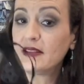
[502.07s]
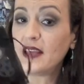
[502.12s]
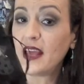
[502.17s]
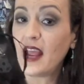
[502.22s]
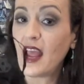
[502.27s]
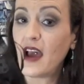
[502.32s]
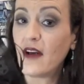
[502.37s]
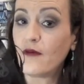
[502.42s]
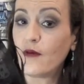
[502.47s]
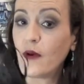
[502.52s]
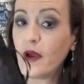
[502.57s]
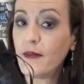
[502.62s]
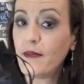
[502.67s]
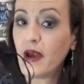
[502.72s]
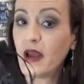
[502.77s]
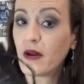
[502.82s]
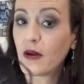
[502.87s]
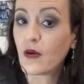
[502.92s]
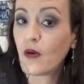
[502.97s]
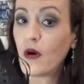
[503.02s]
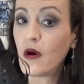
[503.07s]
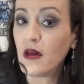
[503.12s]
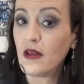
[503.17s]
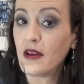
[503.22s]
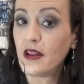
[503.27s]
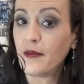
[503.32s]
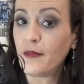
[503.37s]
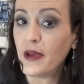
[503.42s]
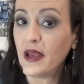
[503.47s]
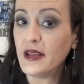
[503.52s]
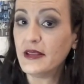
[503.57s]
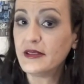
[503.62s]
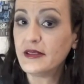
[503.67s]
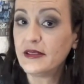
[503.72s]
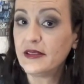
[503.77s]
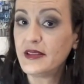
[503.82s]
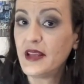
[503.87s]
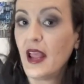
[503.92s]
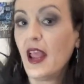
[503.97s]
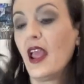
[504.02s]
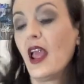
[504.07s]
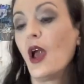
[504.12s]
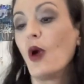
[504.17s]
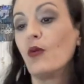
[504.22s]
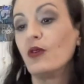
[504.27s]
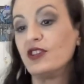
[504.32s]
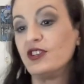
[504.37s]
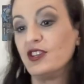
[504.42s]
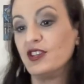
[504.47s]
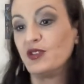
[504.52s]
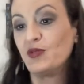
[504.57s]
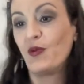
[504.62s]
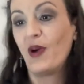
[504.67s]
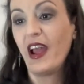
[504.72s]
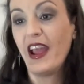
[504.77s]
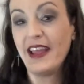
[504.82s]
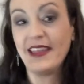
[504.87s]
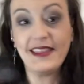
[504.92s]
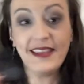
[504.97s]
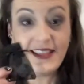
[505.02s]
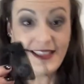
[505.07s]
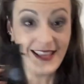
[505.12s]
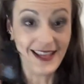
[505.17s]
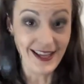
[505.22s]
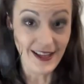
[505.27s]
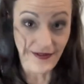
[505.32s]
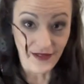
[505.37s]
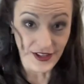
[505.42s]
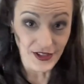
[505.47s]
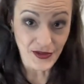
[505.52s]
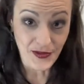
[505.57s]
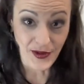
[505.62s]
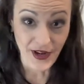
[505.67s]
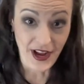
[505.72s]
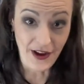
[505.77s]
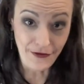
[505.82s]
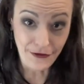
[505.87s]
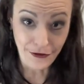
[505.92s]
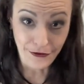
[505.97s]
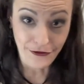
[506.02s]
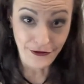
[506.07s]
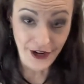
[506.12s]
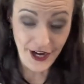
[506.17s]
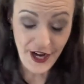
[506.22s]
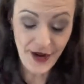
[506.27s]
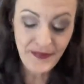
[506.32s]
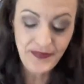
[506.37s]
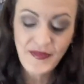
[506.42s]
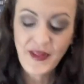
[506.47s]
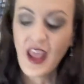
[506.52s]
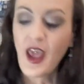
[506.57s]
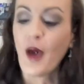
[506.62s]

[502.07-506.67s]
They have way better quality pins, which is why I think they give this one out for free.